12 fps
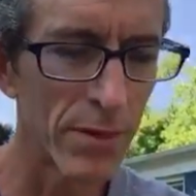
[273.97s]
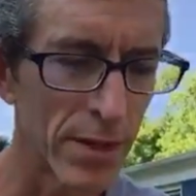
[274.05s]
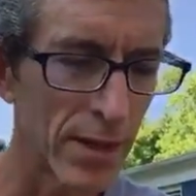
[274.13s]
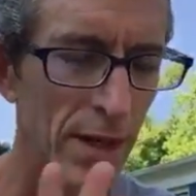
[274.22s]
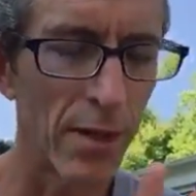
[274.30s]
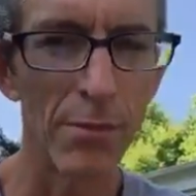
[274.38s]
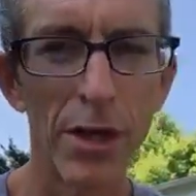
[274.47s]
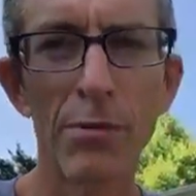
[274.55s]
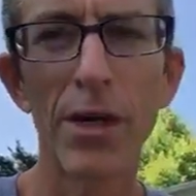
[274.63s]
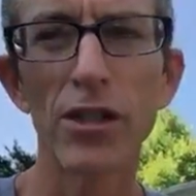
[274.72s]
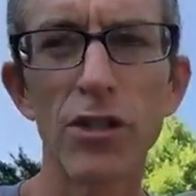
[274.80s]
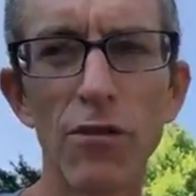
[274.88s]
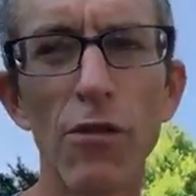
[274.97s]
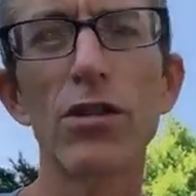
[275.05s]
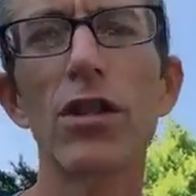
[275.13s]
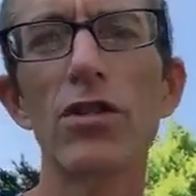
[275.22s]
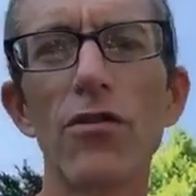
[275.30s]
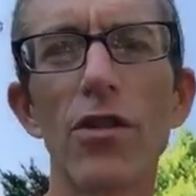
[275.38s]
it's kind of the bigger picture.
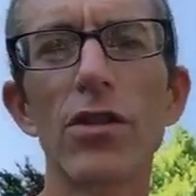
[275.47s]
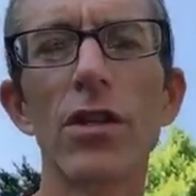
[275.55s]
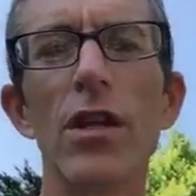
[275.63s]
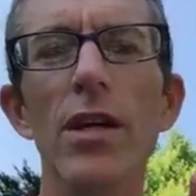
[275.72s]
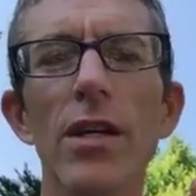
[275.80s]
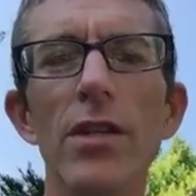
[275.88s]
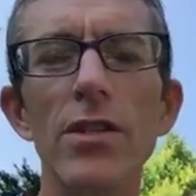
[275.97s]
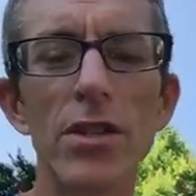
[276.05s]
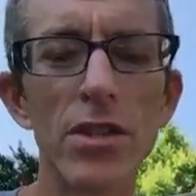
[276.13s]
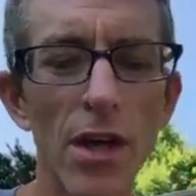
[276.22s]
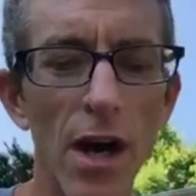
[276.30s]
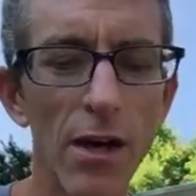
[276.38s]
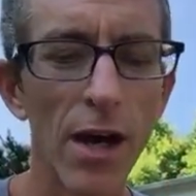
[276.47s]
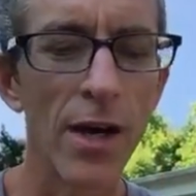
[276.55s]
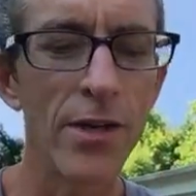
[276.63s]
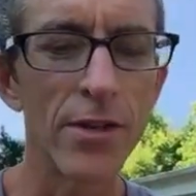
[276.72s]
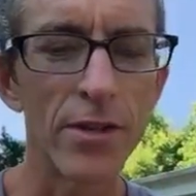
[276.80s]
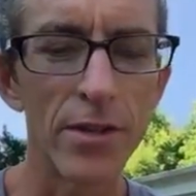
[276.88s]
First things first, start
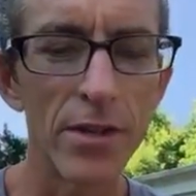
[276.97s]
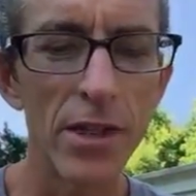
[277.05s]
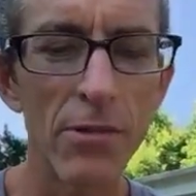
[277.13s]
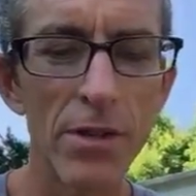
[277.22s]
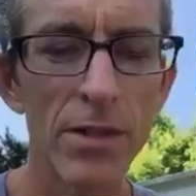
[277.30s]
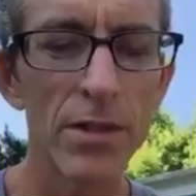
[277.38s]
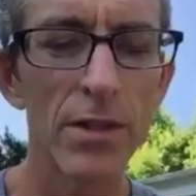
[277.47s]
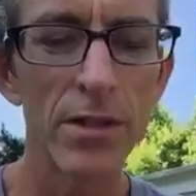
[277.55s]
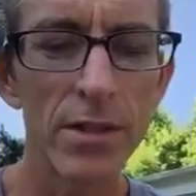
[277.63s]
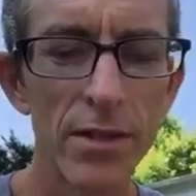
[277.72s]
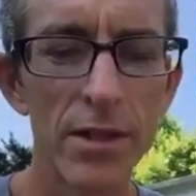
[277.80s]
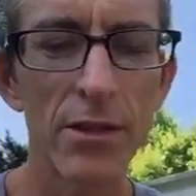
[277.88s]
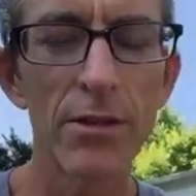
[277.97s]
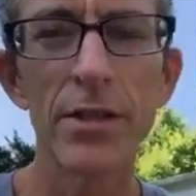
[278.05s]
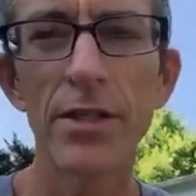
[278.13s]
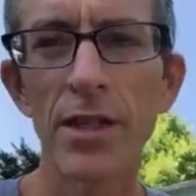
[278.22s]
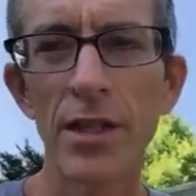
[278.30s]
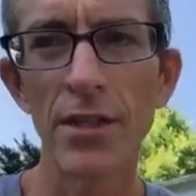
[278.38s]
on your sequences,
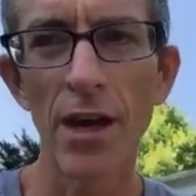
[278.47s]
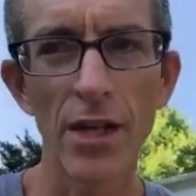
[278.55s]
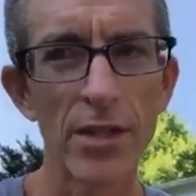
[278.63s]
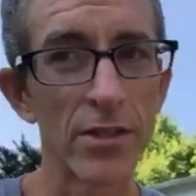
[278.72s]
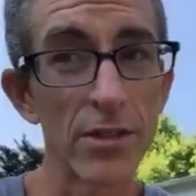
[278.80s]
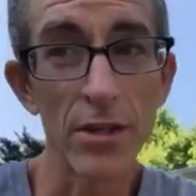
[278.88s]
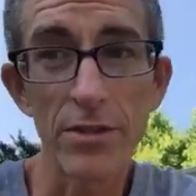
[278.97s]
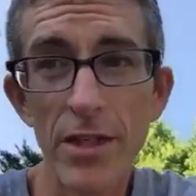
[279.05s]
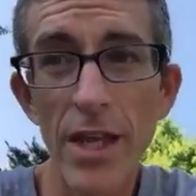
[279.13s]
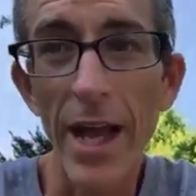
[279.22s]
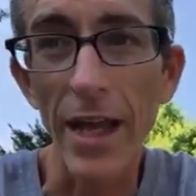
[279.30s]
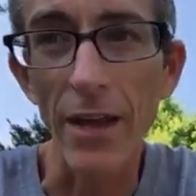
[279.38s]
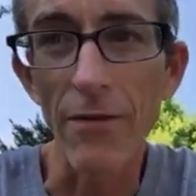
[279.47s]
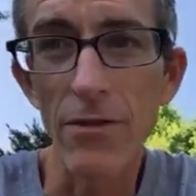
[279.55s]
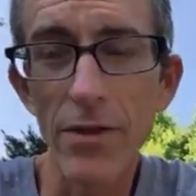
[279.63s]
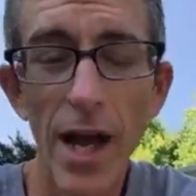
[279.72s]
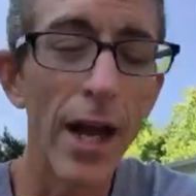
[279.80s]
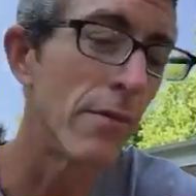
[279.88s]
series, and induction. Start today if
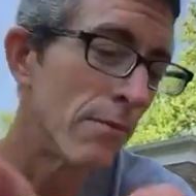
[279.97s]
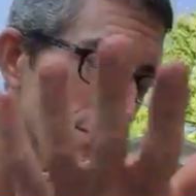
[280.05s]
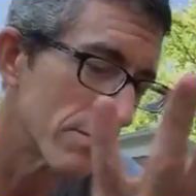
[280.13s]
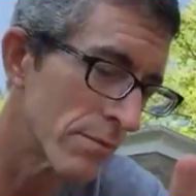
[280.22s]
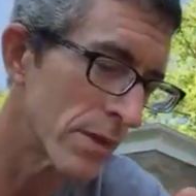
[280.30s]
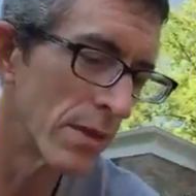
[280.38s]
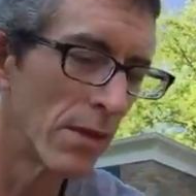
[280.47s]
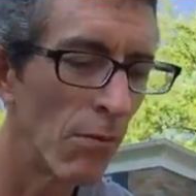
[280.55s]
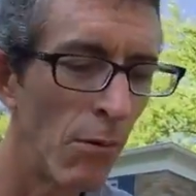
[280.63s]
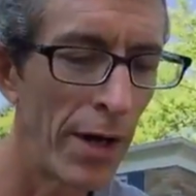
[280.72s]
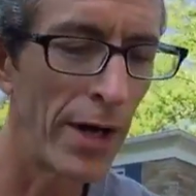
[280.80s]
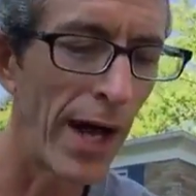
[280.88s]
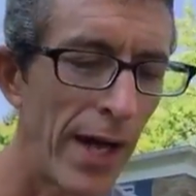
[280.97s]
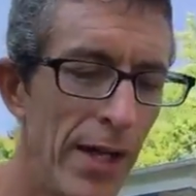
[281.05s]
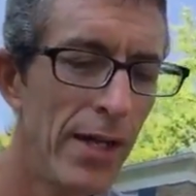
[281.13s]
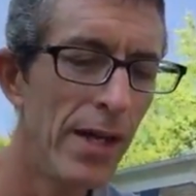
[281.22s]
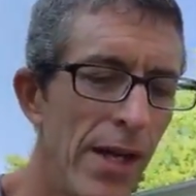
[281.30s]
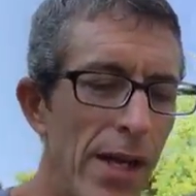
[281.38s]
you can. Why not?
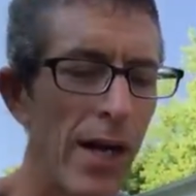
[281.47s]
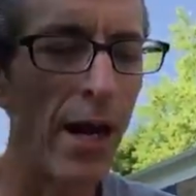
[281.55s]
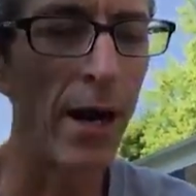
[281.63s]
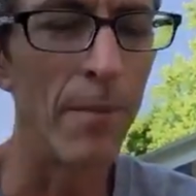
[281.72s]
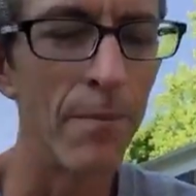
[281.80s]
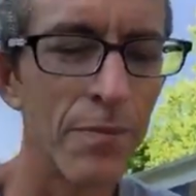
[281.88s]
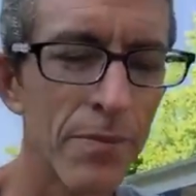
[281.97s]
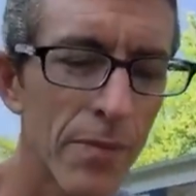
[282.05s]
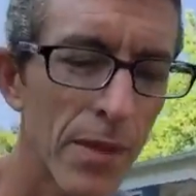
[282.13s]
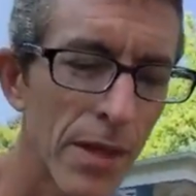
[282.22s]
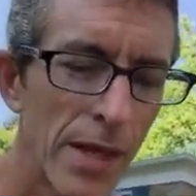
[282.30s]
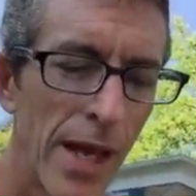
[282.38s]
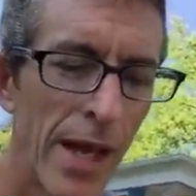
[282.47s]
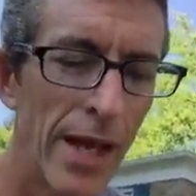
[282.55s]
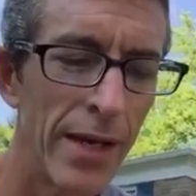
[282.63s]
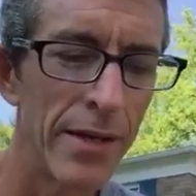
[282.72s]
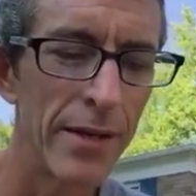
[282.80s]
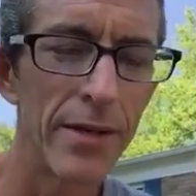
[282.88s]

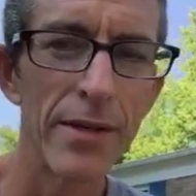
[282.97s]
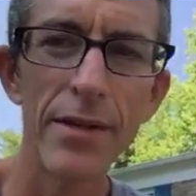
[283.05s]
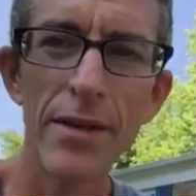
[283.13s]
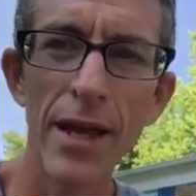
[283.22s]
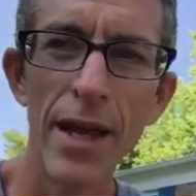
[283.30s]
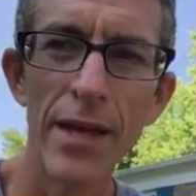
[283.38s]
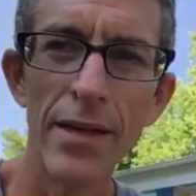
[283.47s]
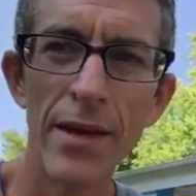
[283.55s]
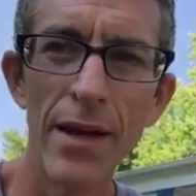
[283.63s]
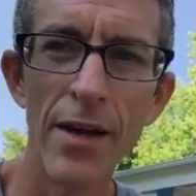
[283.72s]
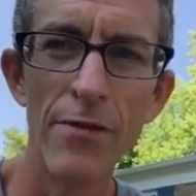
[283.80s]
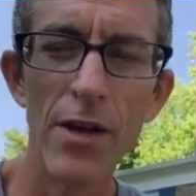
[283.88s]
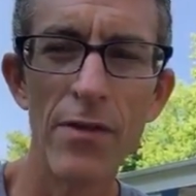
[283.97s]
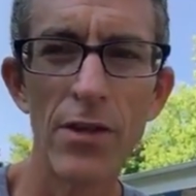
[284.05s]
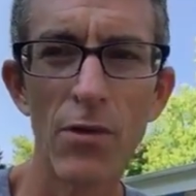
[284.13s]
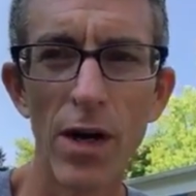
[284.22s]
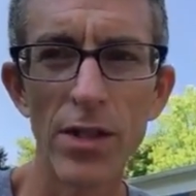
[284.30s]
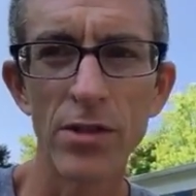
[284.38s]
And if you have any
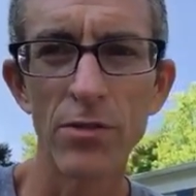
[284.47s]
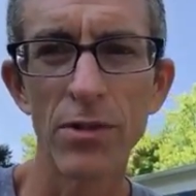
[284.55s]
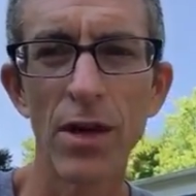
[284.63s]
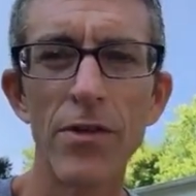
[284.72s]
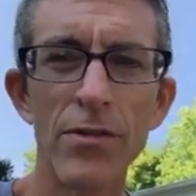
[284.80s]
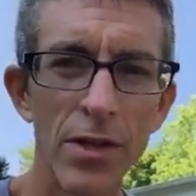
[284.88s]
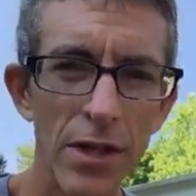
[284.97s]
questions, whenever